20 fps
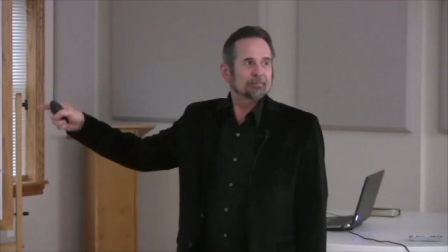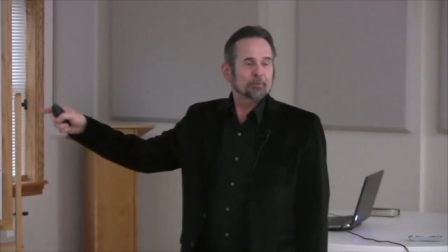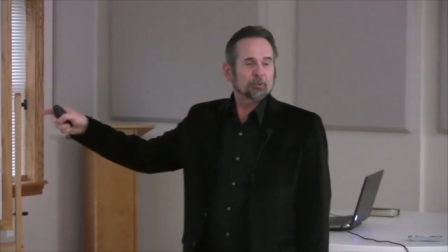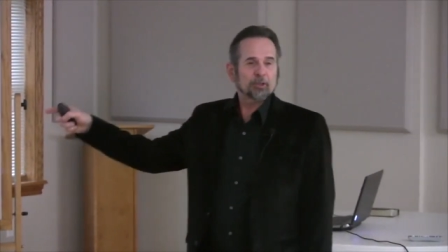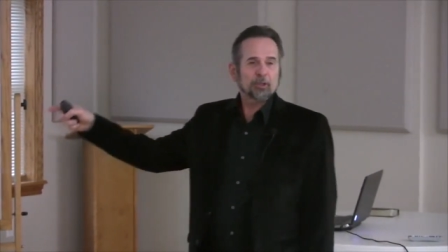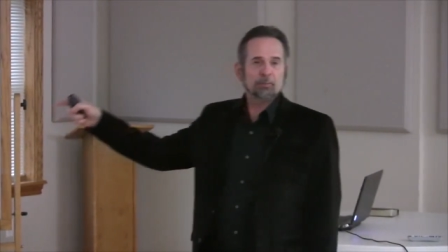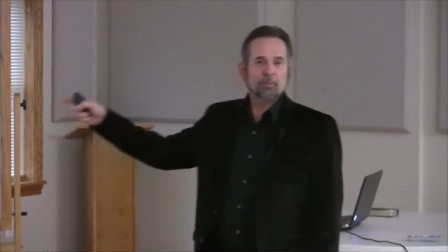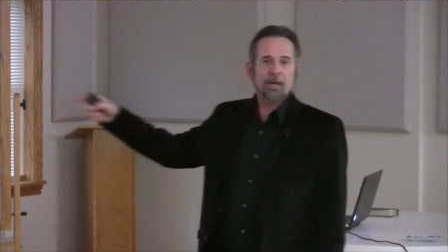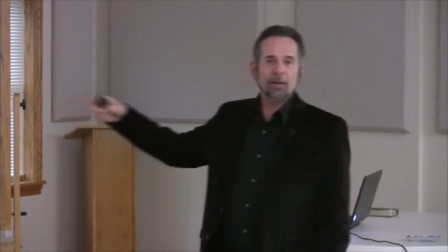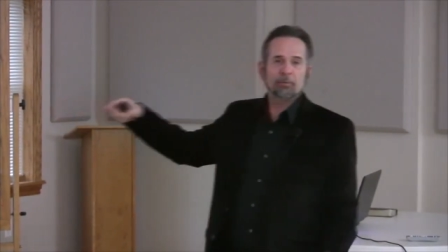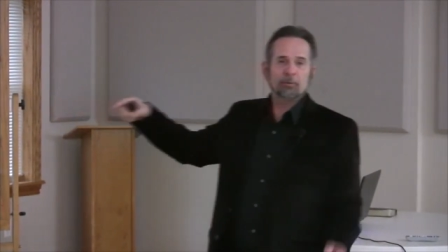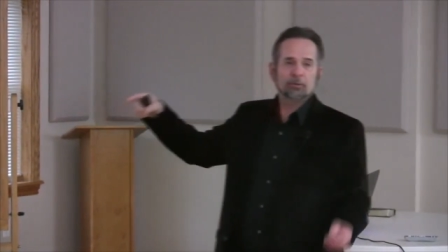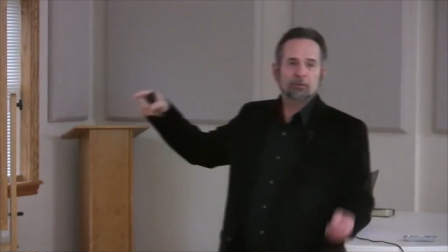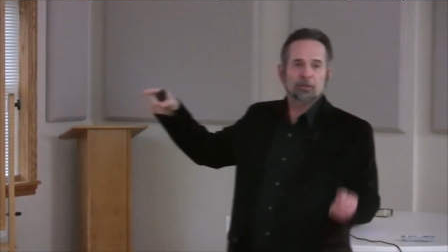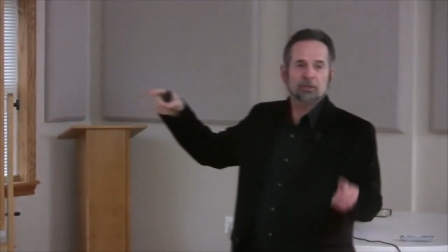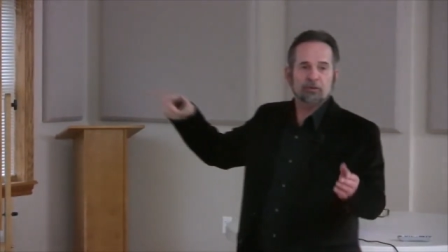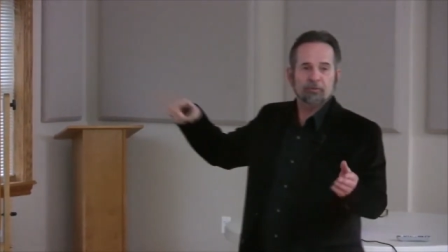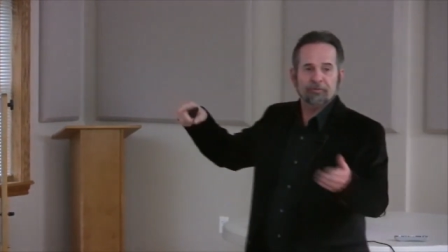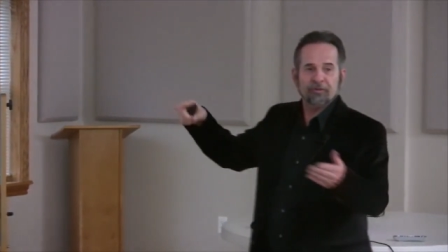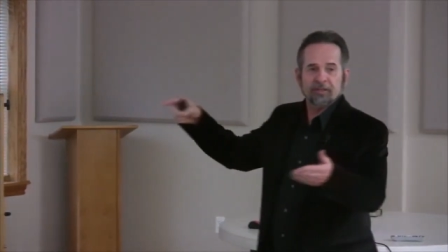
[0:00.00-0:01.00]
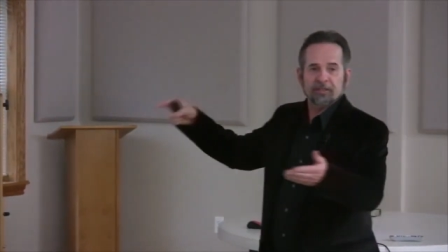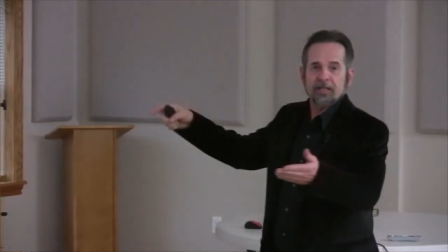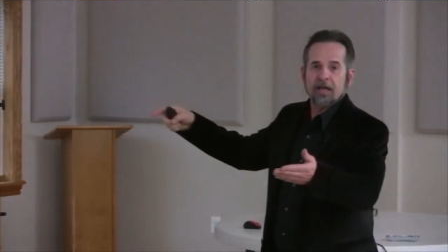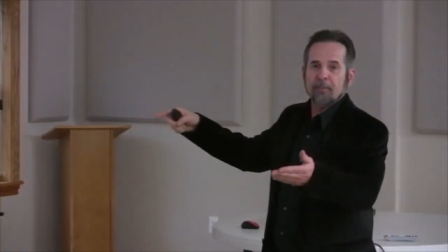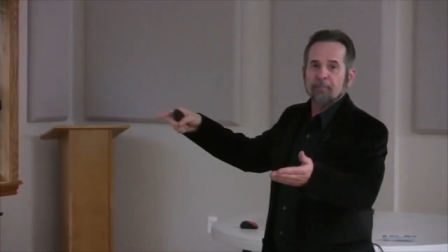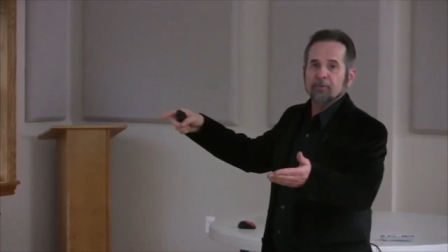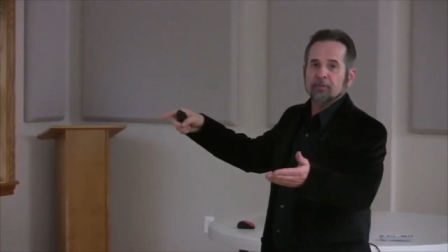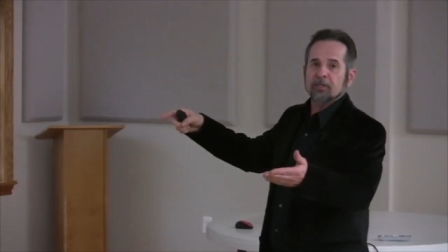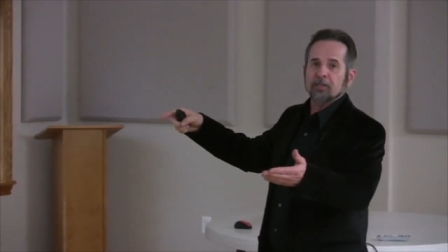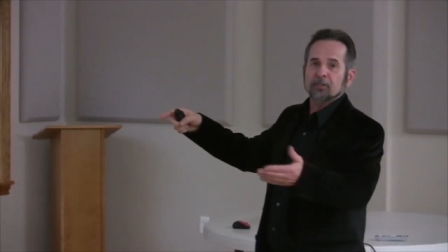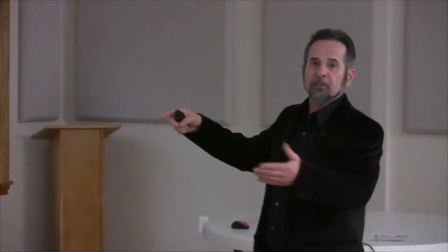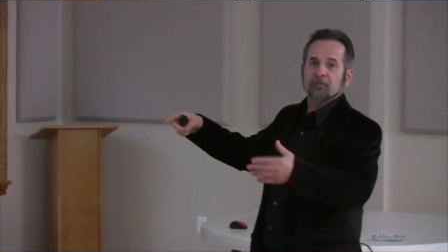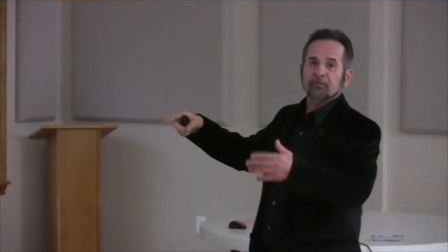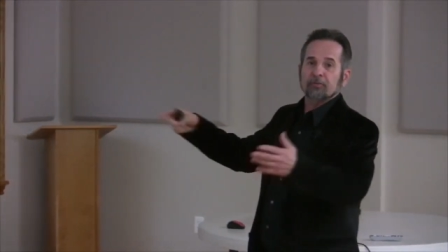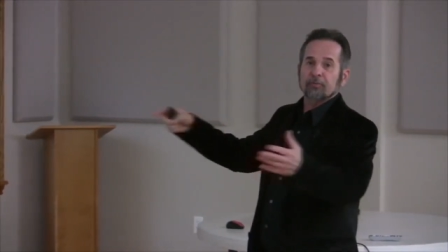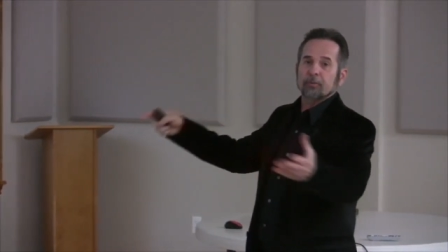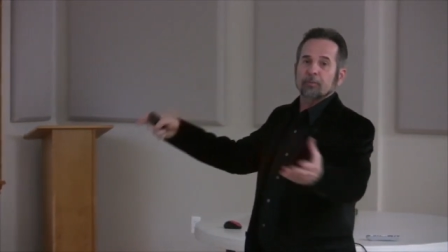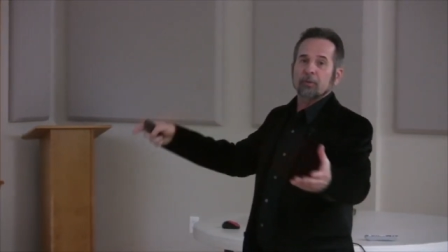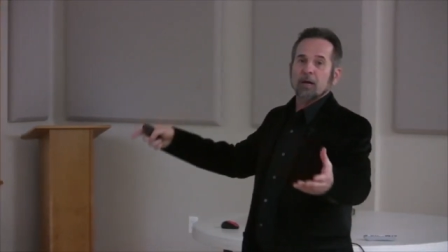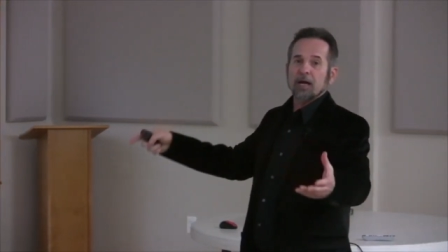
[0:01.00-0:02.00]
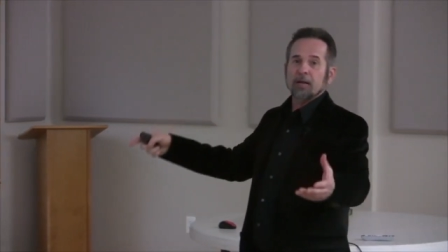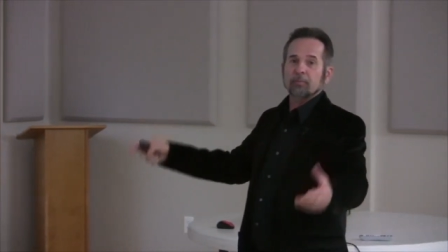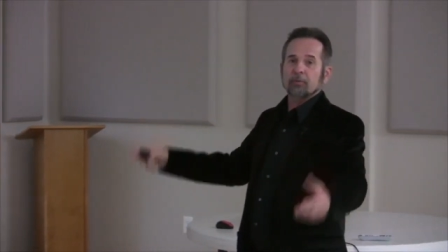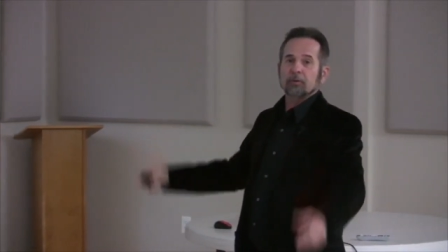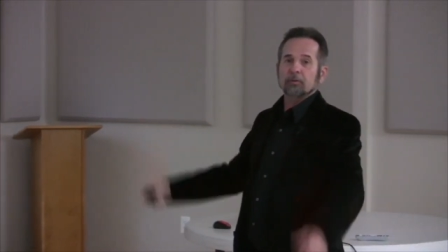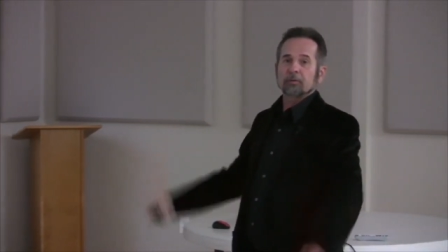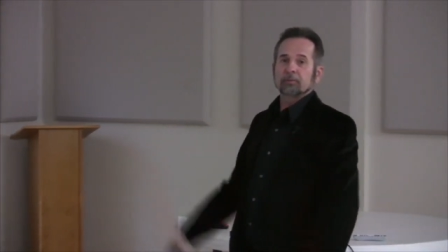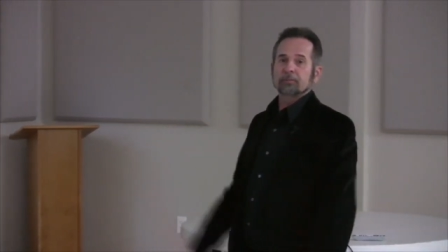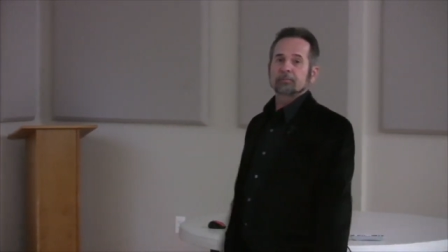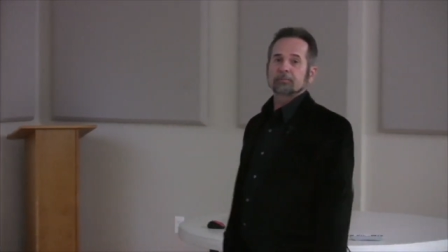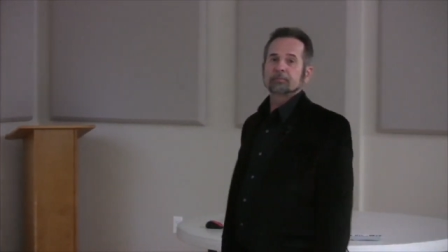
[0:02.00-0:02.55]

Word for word: Would you be able to defend that position from the Bible?